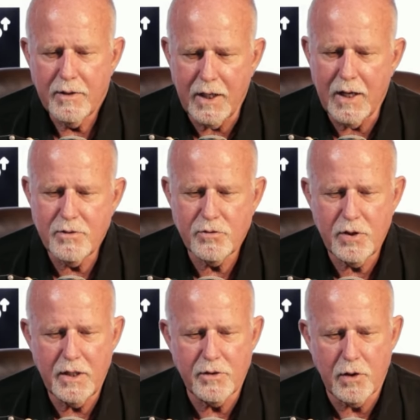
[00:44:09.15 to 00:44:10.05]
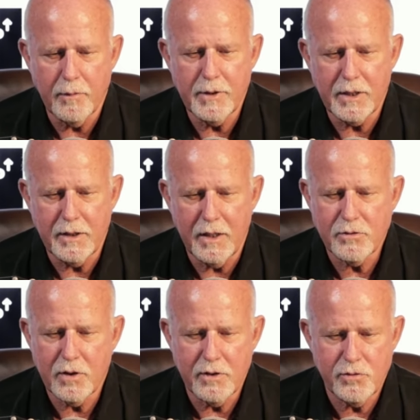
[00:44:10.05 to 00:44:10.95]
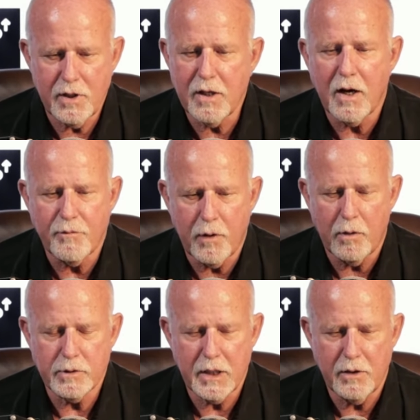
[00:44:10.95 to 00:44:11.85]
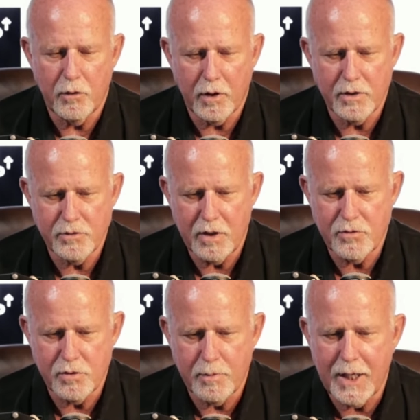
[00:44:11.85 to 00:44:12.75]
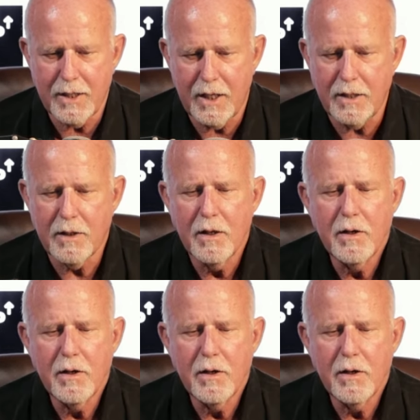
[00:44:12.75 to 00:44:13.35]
The agency determined that the incidents did not fall within the organization's mandate